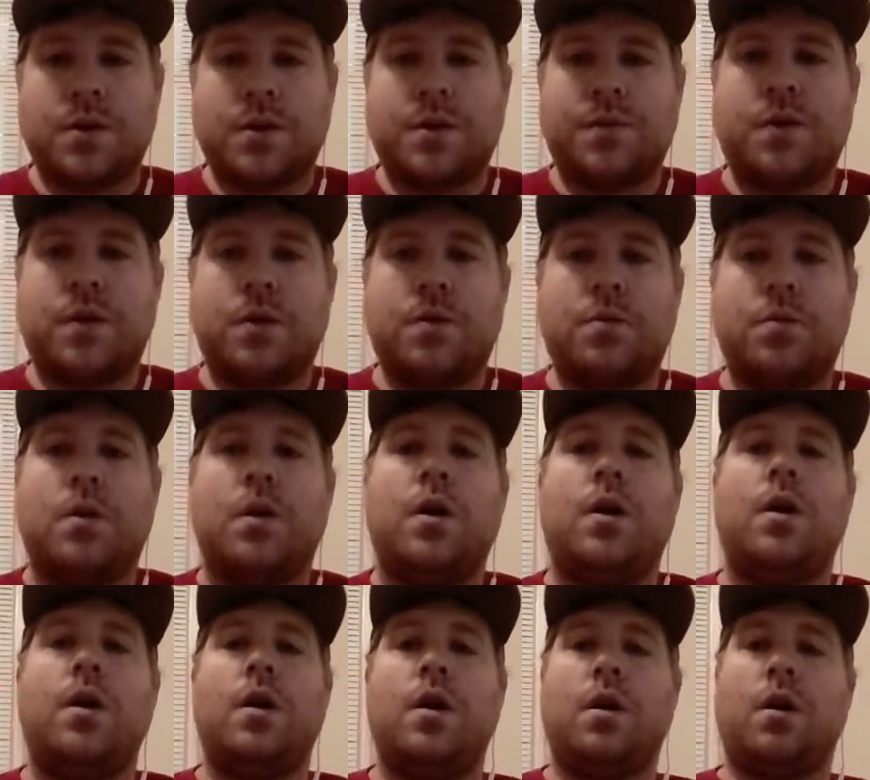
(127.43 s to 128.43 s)
If you
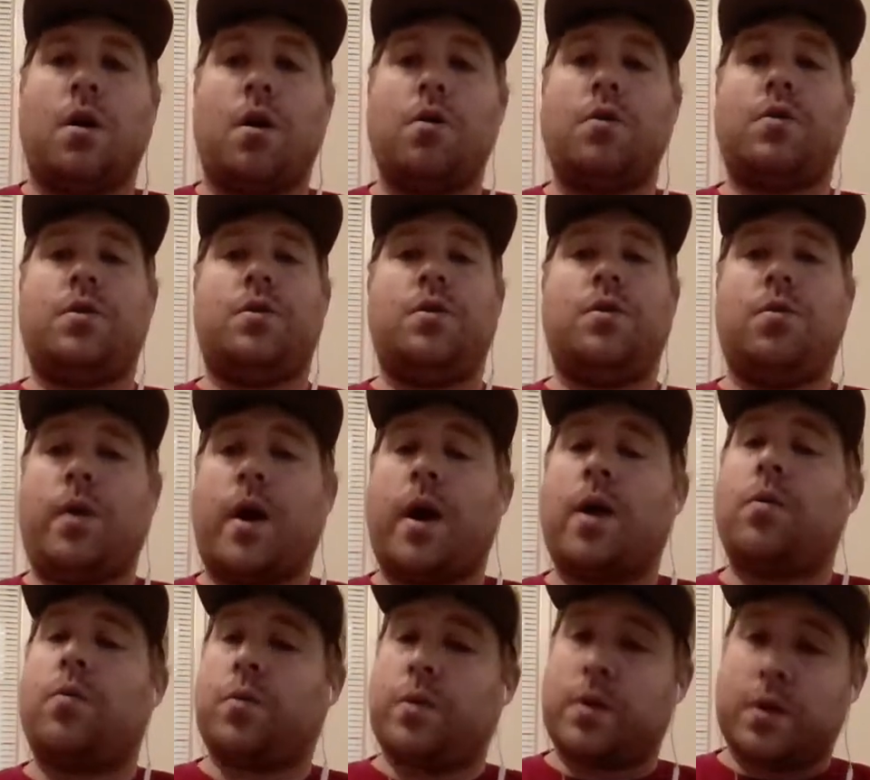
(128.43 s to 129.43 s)
aren't new, I
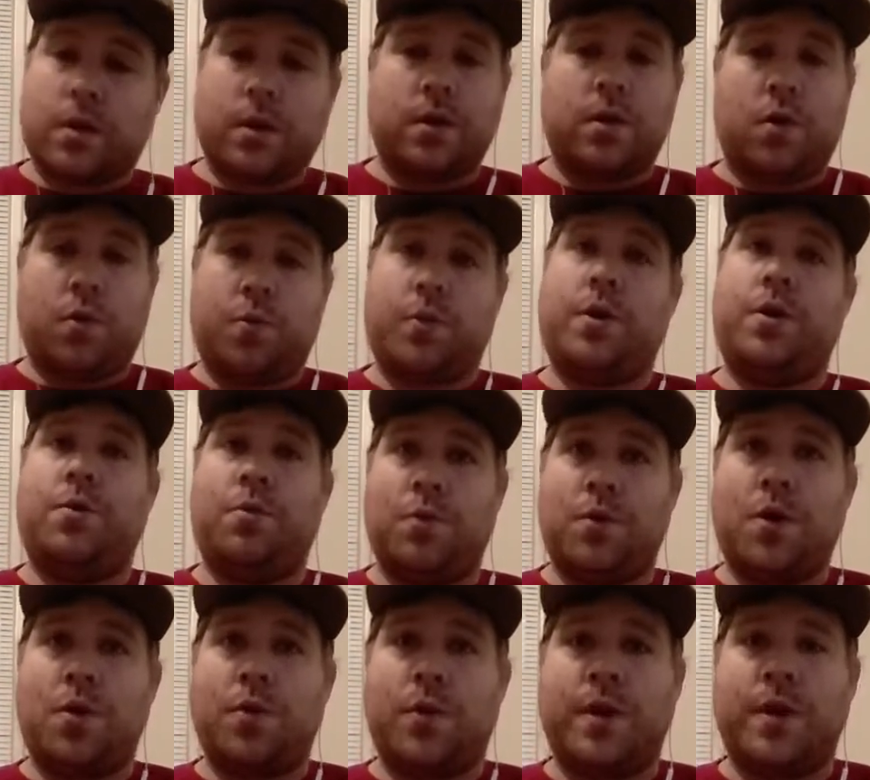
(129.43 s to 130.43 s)
really hope you
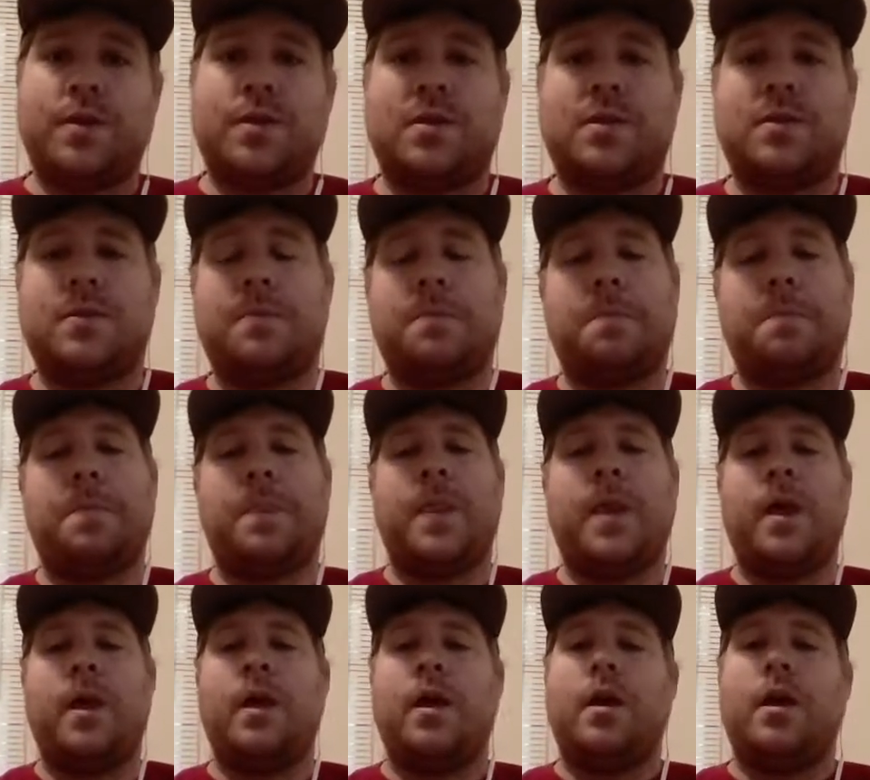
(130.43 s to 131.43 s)
know this.
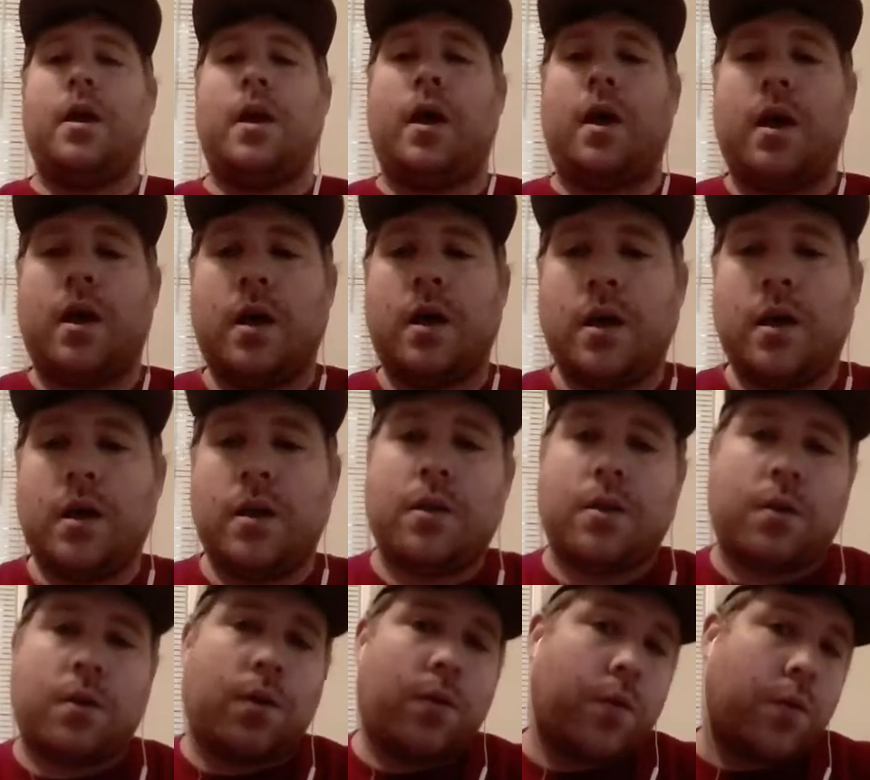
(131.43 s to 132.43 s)
And
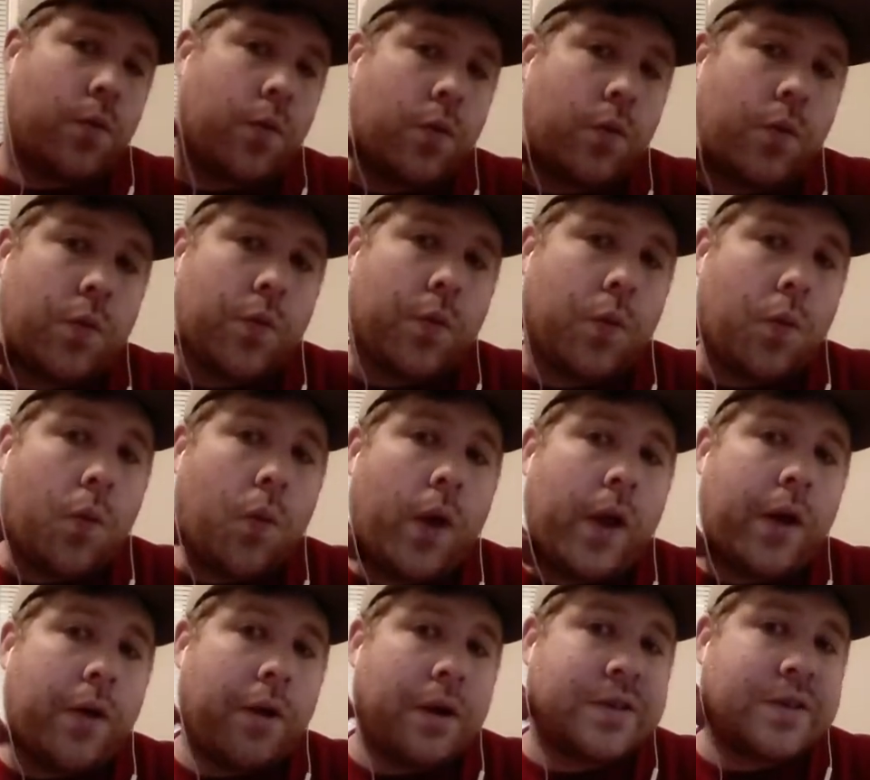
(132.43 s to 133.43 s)

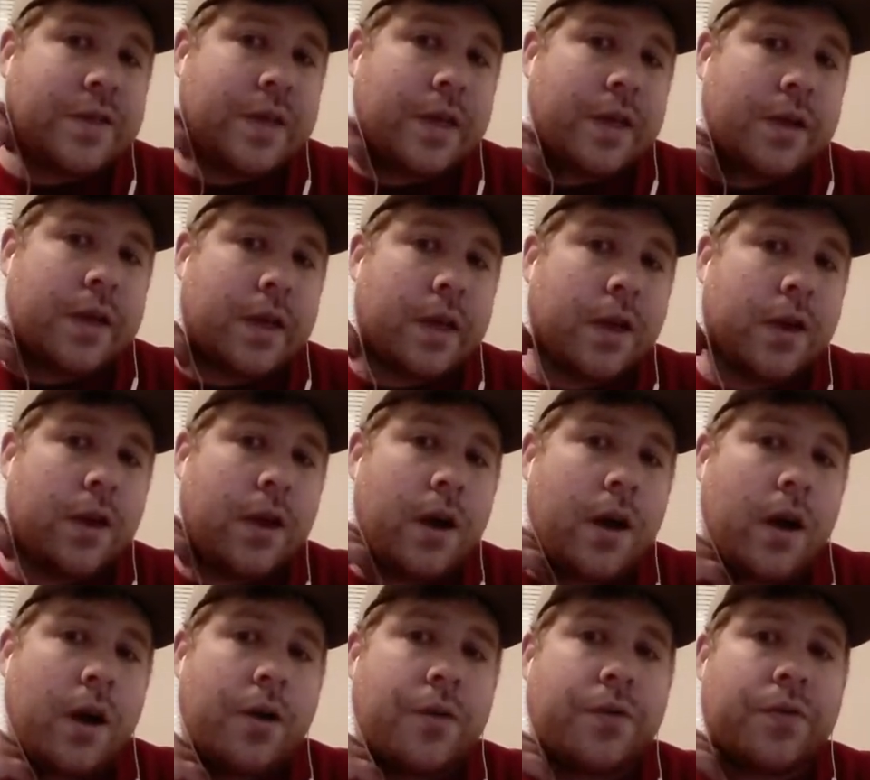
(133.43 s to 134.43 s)
interestingly
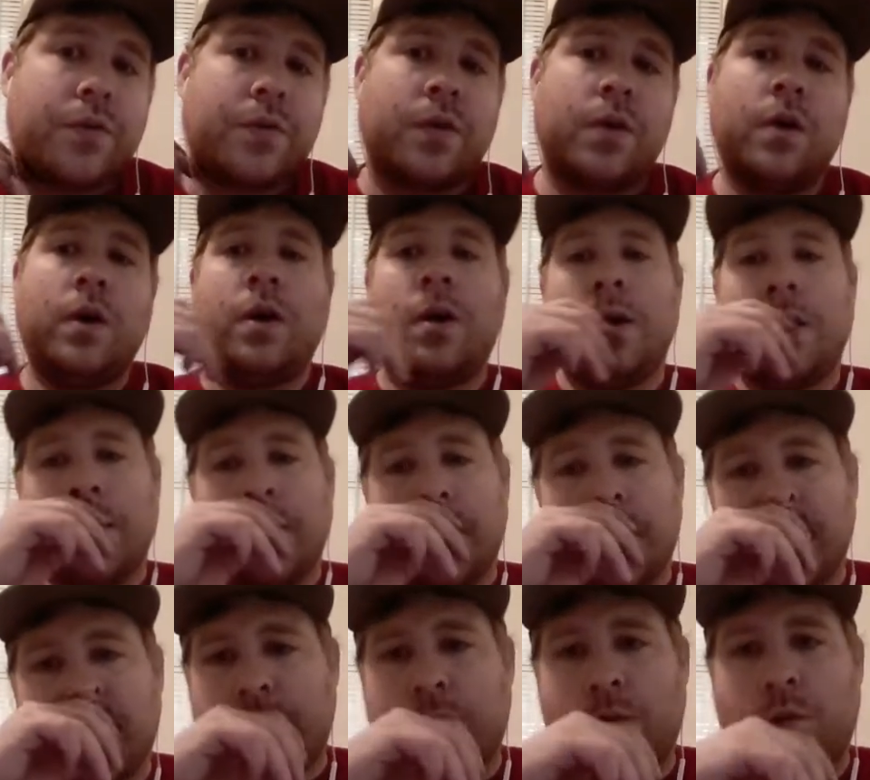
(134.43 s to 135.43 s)
enough,
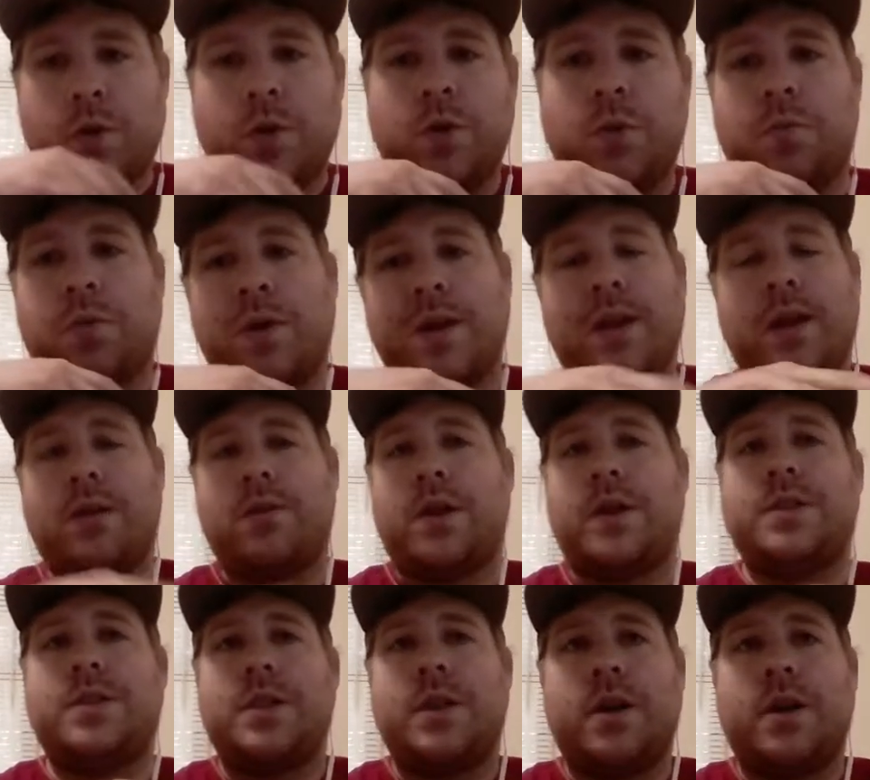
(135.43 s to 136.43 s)
when you breed a
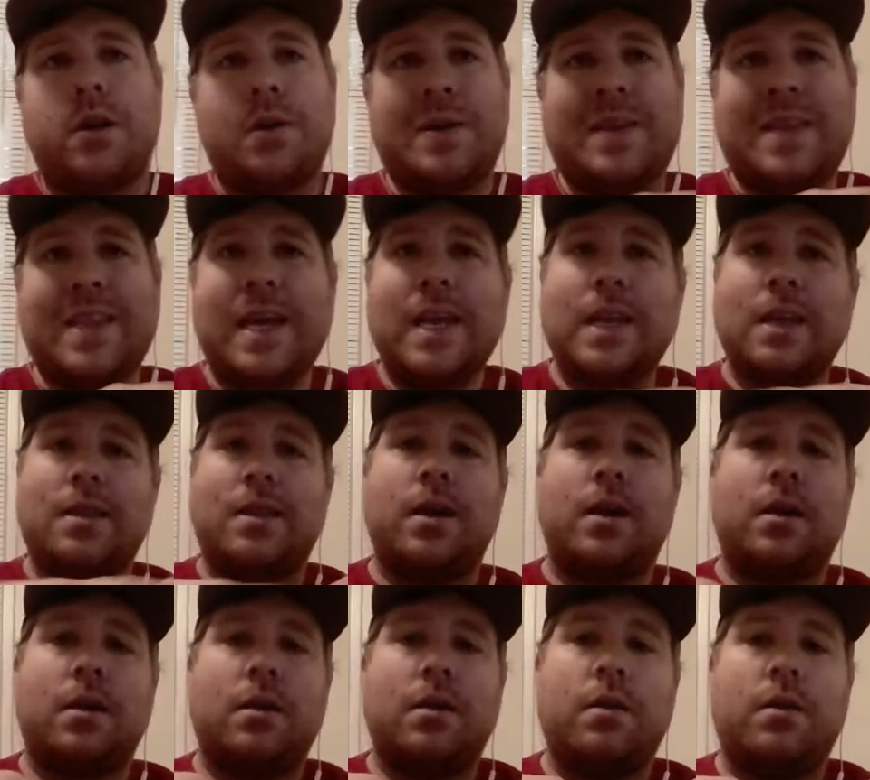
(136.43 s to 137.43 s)
legendary with
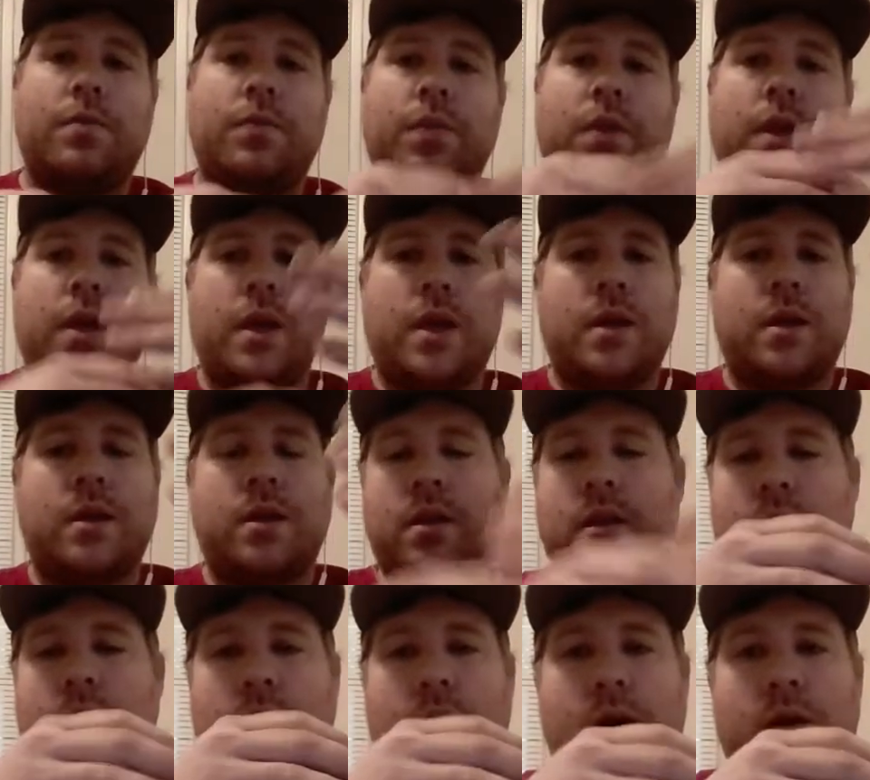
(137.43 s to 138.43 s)
anything,
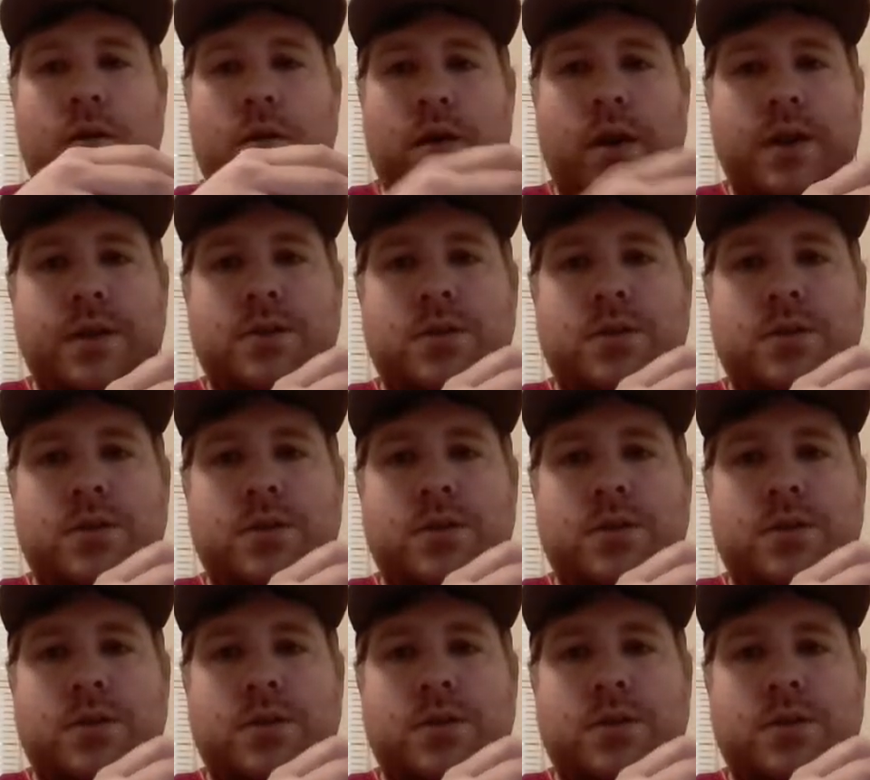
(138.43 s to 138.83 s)
it downgrades.